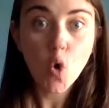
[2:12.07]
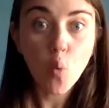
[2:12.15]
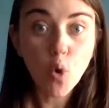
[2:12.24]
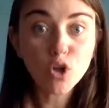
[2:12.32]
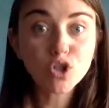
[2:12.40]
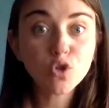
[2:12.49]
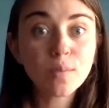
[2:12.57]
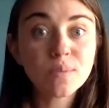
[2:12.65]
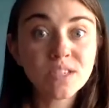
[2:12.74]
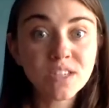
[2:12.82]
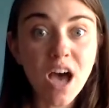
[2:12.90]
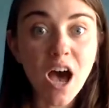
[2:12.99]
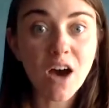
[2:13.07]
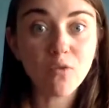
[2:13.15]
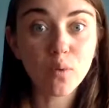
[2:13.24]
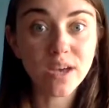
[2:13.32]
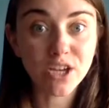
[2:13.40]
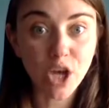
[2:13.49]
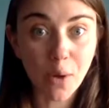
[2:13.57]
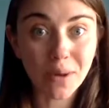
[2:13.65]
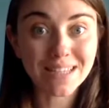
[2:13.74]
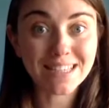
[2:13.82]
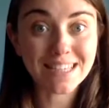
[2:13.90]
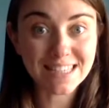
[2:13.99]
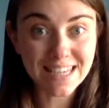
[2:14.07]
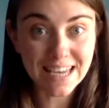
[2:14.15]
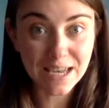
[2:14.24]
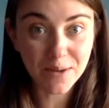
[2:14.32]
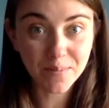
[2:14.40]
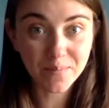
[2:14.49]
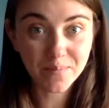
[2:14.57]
What do you observe we're going to see?